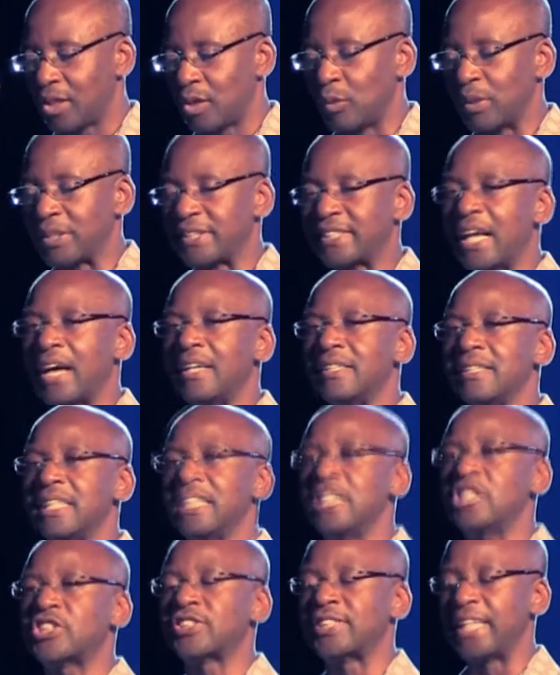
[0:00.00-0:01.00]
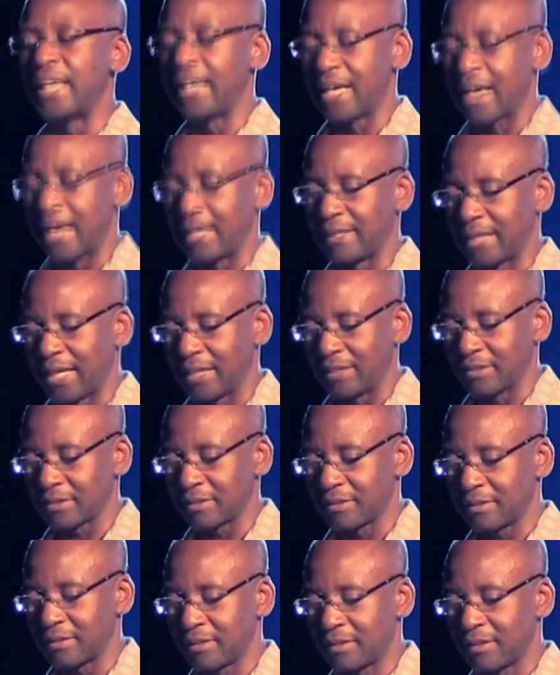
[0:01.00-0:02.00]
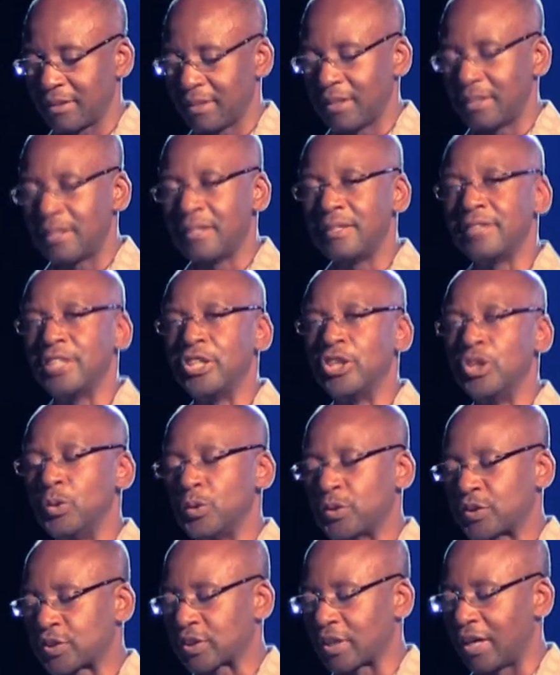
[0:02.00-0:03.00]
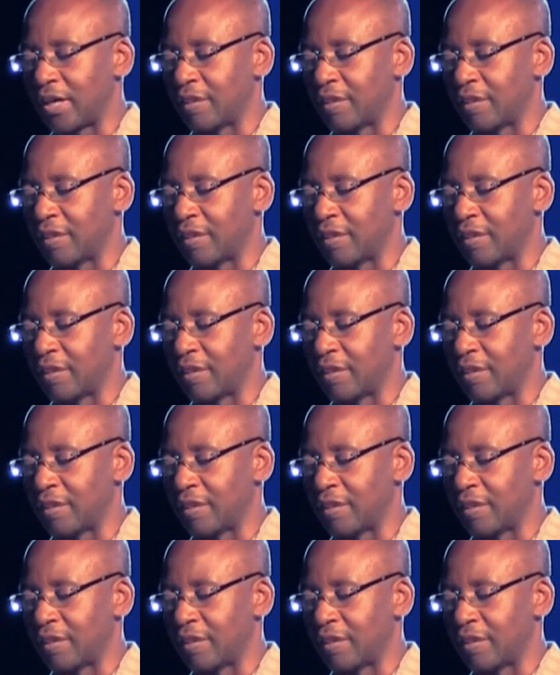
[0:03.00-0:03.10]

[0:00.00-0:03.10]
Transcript: was done each day and night, the use